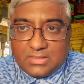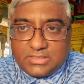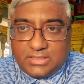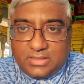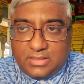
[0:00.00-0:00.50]

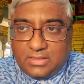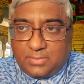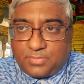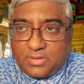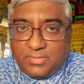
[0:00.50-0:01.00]
See, in
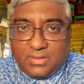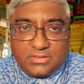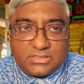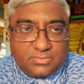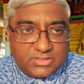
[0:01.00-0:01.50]
the
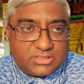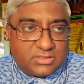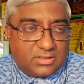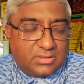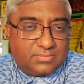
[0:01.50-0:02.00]
upcoming
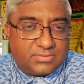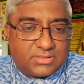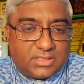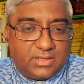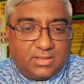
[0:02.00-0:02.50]
semester,
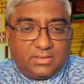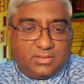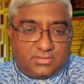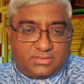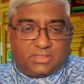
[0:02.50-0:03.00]
starting in
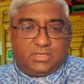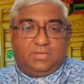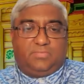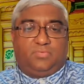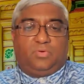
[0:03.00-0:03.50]
the second
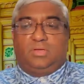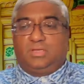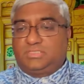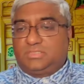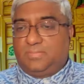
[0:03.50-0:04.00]
half of
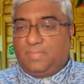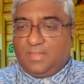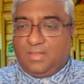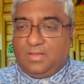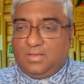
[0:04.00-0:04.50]
August,
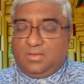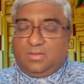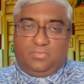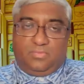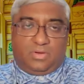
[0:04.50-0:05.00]

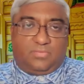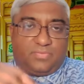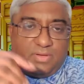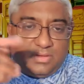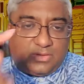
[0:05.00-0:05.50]
we are
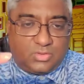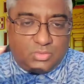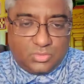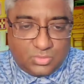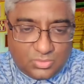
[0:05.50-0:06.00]
offering
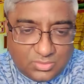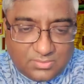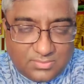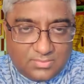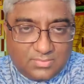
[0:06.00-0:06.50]
two
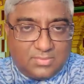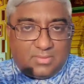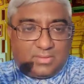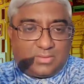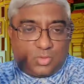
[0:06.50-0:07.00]

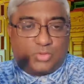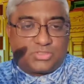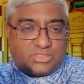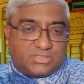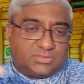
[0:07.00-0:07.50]

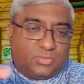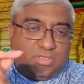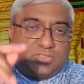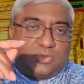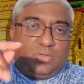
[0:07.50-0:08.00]
courses.
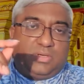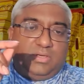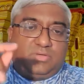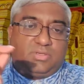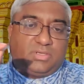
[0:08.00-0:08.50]
One is called
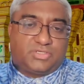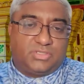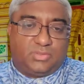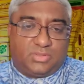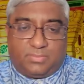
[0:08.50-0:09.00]

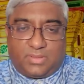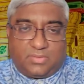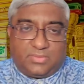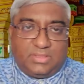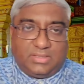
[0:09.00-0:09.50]
Introduction to the
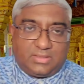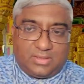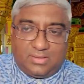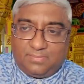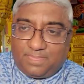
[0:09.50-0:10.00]
Bhagavad
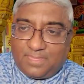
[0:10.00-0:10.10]
Gita,